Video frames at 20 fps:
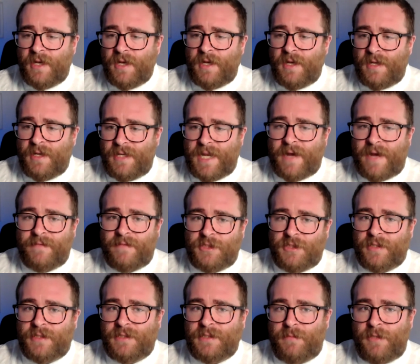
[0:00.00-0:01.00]
Now it's
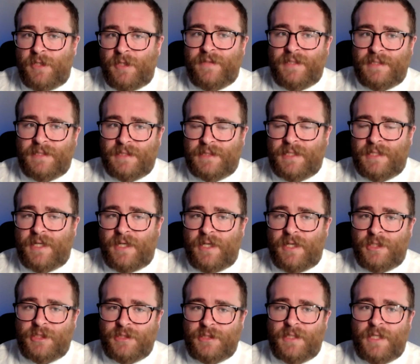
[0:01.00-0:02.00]
trying to move into
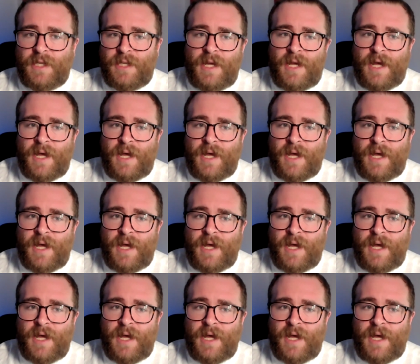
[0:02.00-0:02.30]
search, and